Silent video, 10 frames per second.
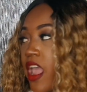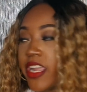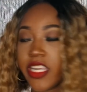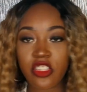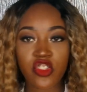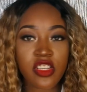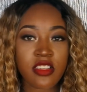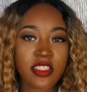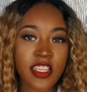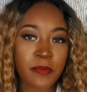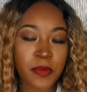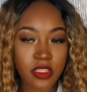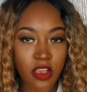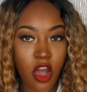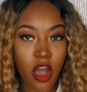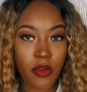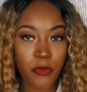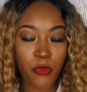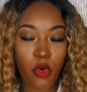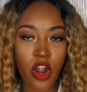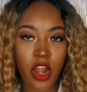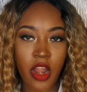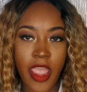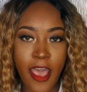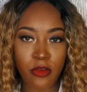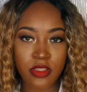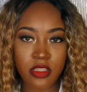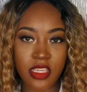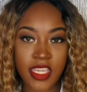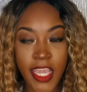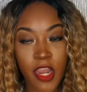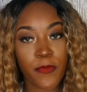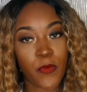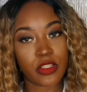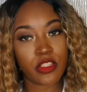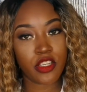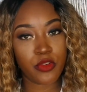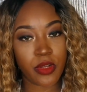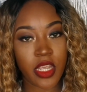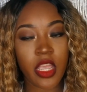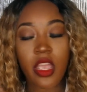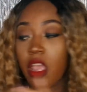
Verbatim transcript: and just tips for how to care for the unit.